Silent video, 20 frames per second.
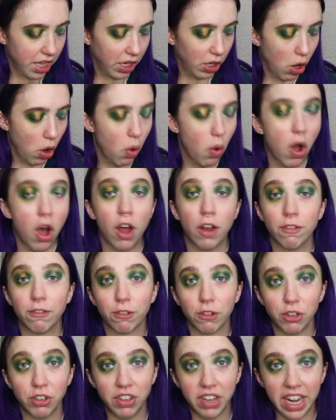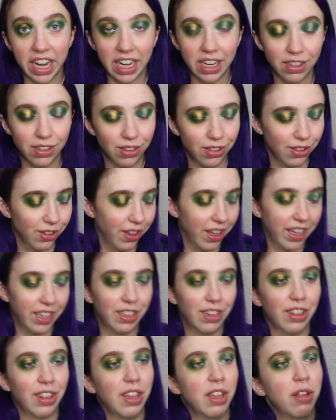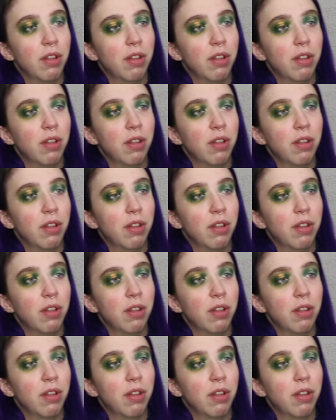go on for days. Like,